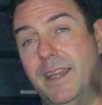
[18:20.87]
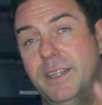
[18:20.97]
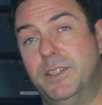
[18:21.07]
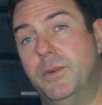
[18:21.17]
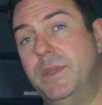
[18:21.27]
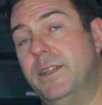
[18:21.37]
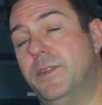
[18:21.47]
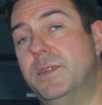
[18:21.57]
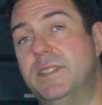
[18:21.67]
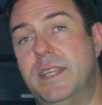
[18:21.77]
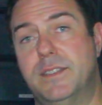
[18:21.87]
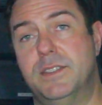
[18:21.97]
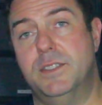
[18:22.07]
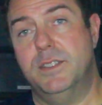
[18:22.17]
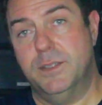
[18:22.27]
I don't yet know the
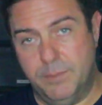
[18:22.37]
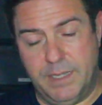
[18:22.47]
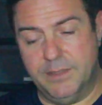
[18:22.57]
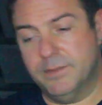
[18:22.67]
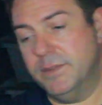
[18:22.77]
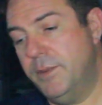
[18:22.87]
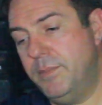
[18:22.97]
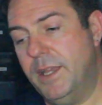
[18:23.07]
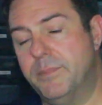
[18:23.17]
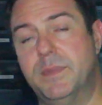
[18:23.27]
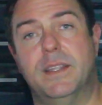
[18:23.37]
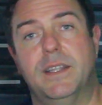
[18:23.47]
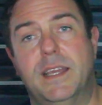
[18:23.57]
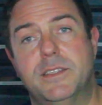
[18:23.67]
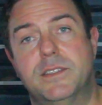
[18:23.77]
sexes, but hit me up
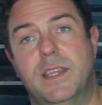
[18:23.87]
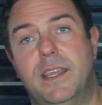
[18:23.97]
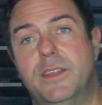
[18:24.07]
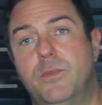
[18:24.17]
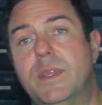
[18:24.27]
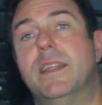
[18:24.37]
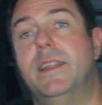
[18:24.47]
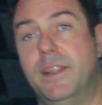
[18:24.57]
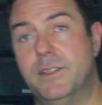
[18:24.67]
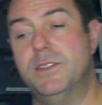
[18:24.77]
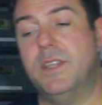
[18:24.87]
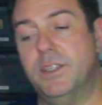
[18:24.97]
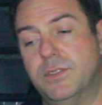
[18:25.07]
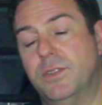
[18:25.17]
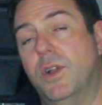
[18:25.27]
nonetheless, and we can get the
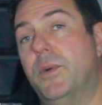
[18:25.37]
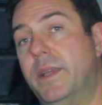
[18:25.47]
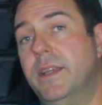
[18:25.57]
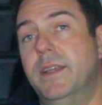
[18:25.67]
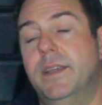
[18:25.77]
discussion going,